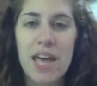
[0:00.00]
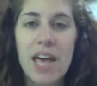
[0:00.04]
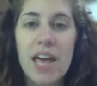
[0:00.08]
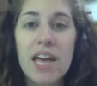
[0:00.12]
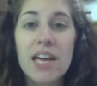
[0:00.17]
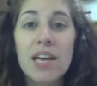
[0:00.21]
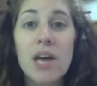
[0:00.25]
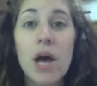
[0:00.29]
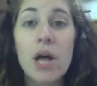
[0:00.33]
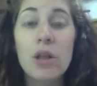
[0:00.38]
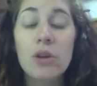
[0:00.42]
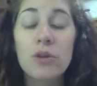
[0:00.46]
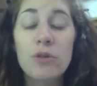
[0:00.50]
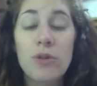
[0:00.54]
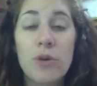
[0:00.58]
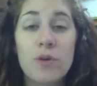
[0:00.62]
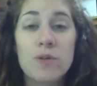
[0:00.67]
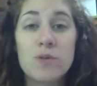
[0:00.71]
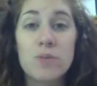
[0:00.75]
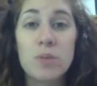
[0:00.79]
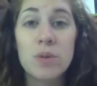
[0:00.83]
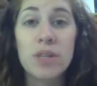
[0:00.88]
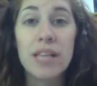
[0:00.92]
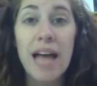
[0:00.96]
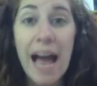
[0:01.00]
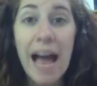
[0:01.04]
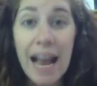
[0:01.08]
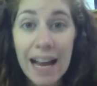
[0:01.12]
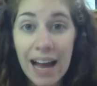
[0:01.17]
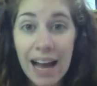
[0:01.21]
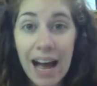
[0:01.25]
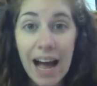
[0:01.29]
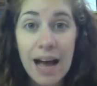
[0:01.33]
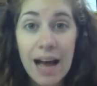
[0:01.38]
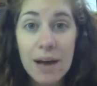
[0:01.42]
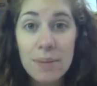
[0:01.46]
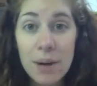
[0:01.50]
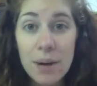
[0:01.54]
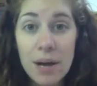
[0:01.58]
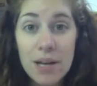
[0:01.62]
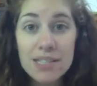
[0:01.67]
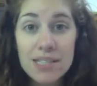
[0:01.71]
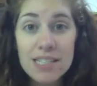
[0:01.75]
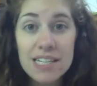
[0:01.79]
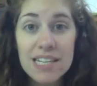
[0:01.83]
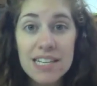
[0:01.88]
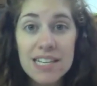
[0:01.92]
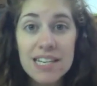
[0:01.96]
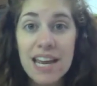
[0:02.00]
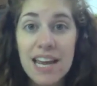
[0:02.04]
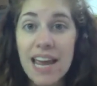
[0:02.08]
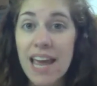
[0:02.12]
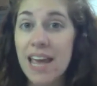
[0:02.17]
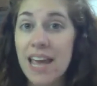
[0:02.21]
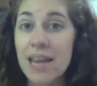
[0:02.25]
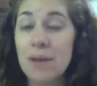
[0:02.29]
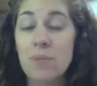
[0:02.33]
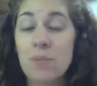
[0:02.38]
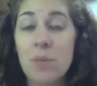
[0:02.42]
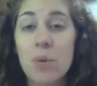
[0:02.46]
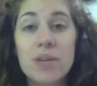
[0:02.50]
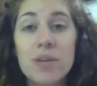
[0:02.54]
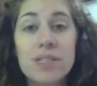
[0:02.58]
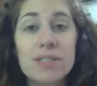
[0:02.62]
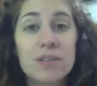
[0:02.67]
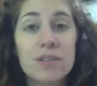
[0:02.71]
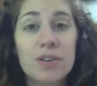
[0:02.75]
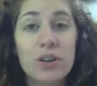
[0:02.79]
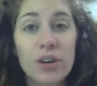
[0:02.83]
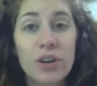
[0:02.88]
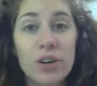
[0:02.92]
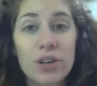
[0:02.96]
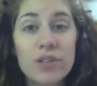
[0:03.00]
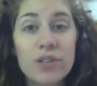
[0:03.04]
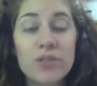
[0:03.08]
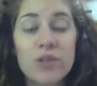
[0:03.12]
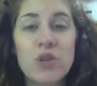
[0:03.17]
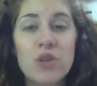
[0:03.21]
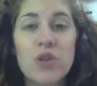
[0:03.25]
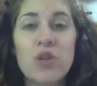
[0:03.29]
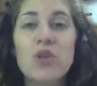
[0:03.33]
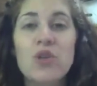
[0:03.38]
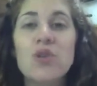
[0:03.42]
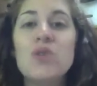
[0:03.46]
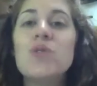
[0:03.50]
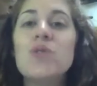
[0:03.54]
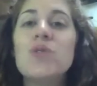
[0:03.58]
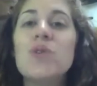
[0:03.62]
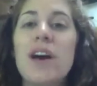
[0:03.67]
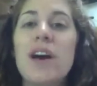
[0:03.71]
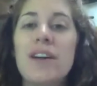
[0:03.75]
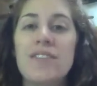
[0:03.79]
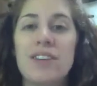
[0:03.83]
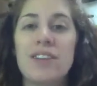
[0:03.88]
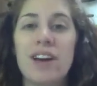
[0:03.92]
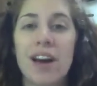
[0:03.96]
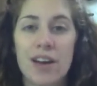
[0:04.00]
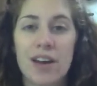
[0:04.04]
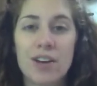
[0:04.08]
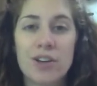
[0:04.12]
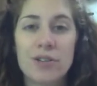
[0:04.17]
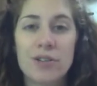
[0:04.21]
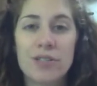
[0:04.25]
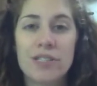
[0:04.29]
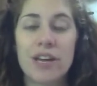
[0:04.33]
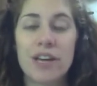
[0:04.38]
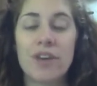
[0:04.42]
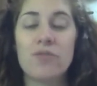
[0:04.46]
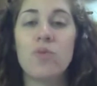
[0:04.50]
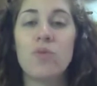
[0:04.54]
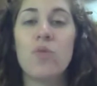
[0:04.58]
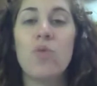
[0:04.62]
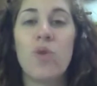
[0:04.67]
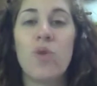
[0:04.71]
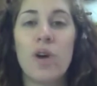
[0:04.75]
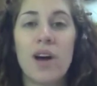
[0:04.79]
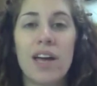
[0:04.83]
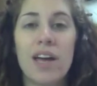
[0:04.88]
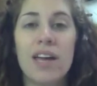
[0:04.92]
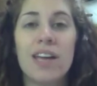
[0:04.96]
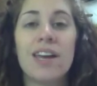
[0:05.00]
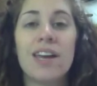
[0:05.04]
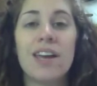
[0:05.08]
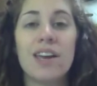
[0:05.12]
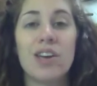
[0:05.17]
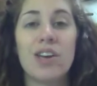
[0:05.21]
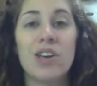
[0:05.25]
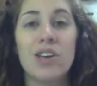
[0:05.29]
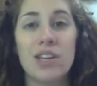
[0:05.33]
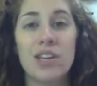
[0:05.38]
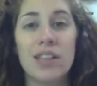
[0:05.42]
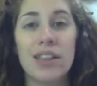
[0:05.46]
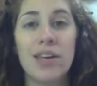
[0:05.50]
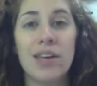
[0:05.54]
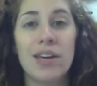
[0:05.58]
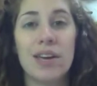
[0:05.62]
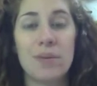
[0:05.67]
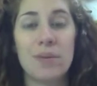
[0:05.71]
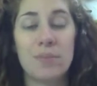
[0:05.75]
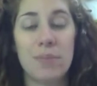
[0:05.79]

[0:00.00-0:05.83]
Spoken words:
Color those black eyeballs in, and boys and girls, you have got yourself one good-looking